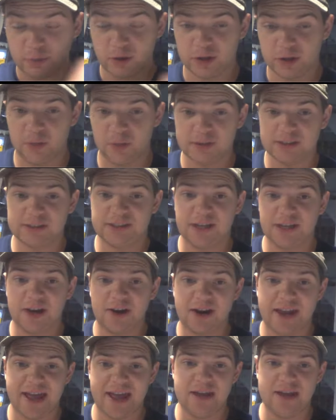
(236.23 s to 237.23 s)
He went to
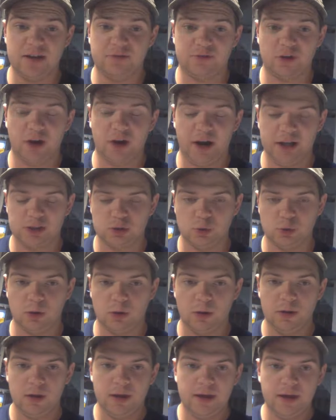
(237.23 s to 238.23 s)
Sierra Canyon for high
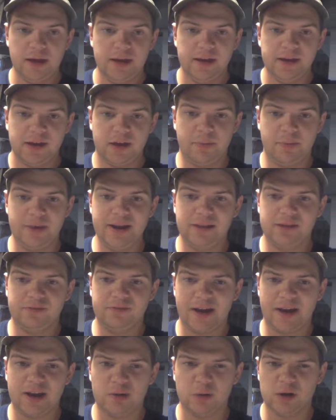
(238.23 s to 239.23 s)
school. Committed to
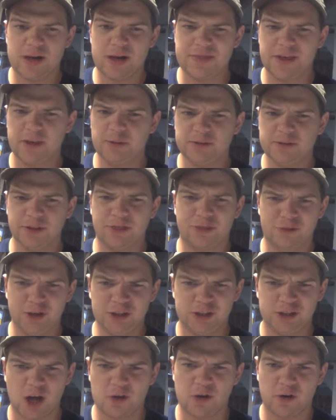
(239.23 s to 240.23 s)
Vanderbilt. I think he was a
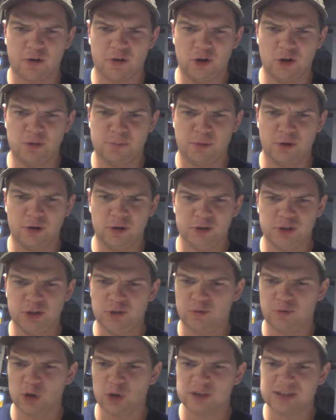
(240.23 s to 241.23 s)
3-star recruit per
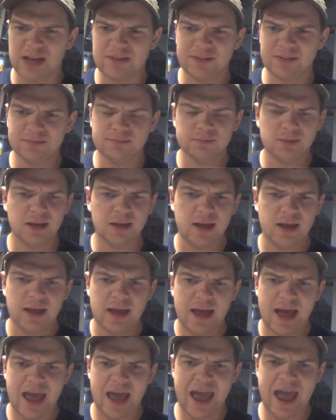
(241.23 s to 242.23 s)
247.
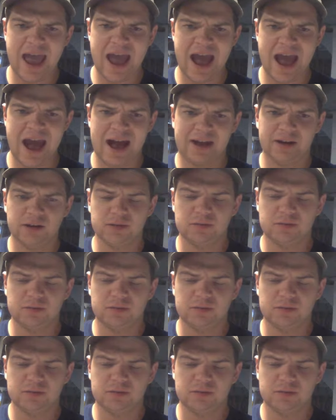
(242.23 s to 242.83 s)
And,